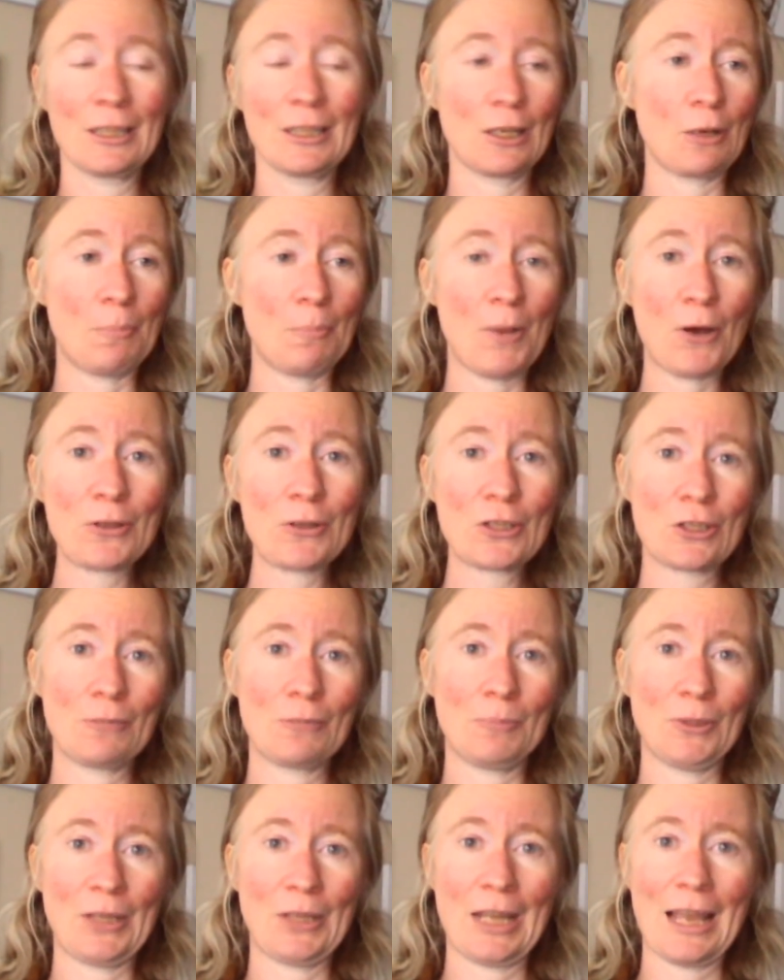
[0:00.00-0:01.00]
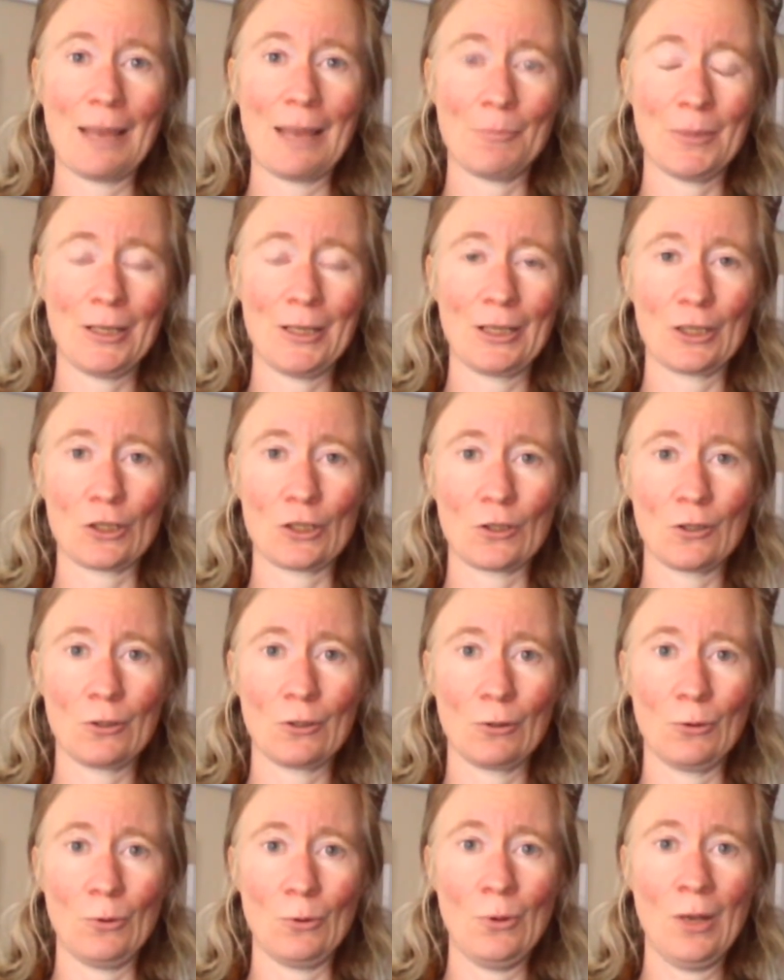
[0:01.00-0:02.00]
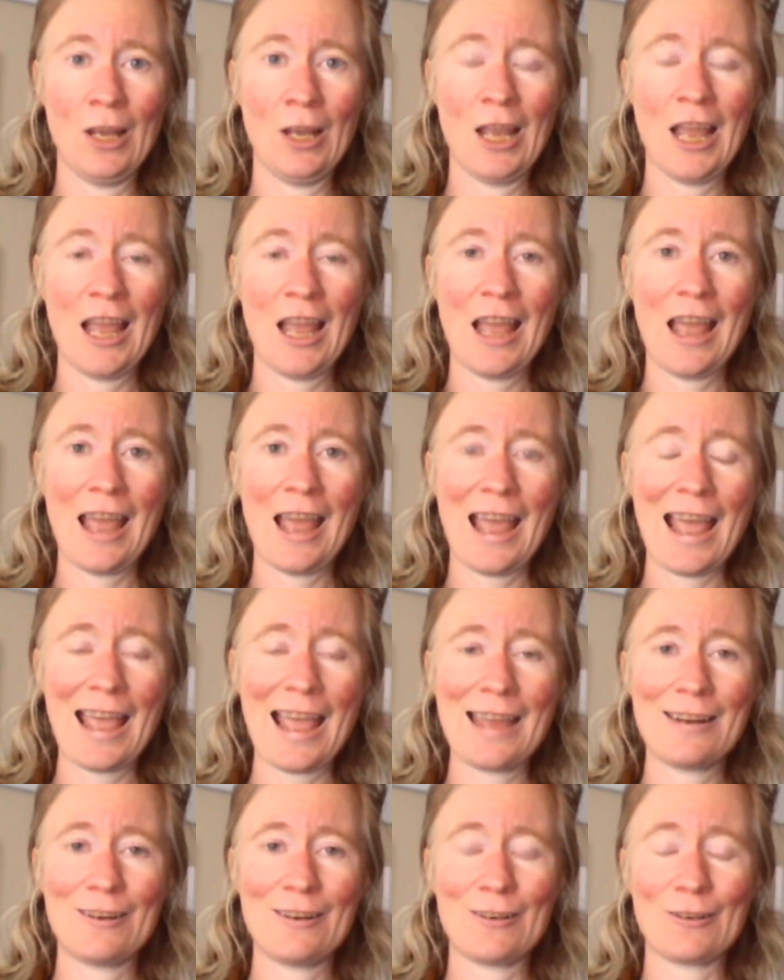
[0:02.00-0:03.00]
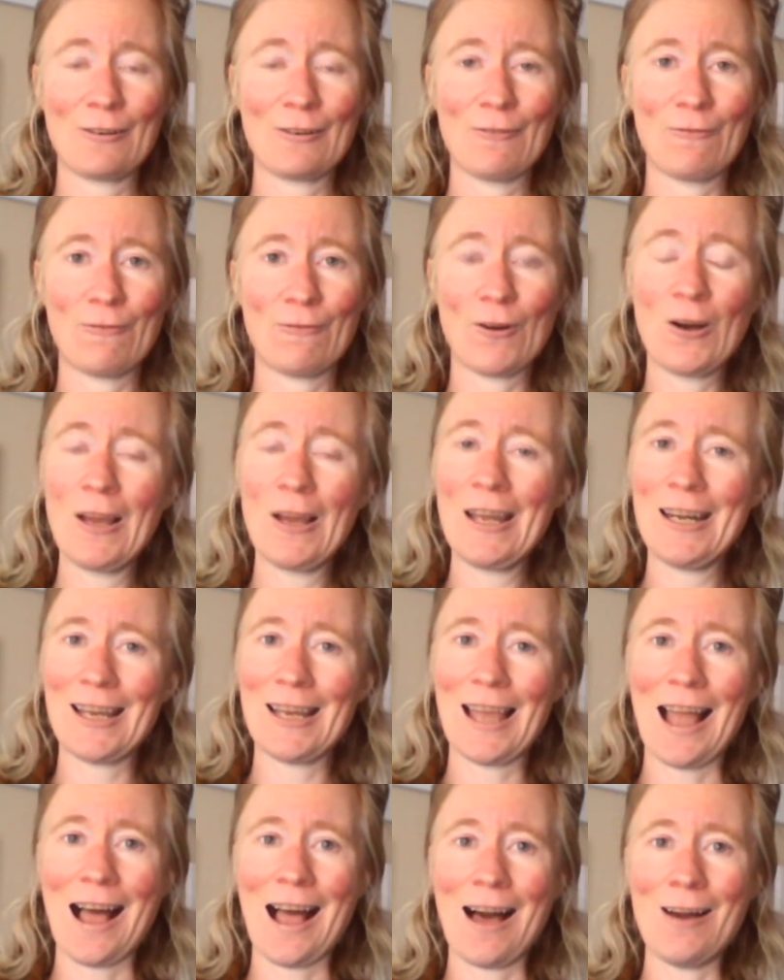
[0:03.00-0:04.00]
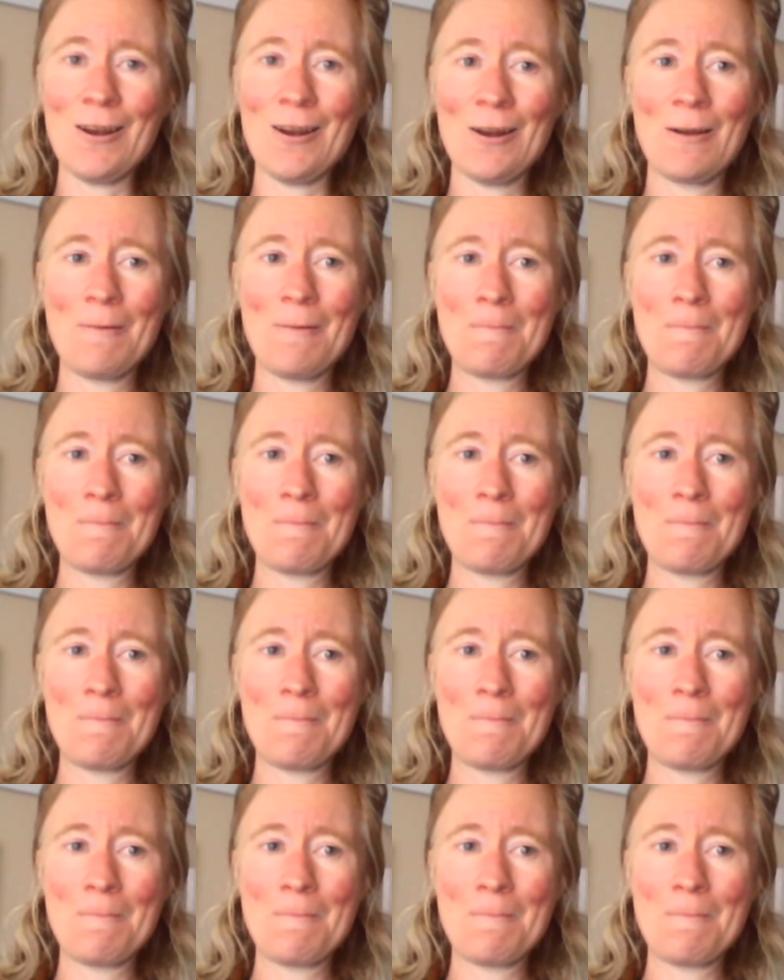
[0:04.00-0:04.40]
that are possibly happening to you, and find out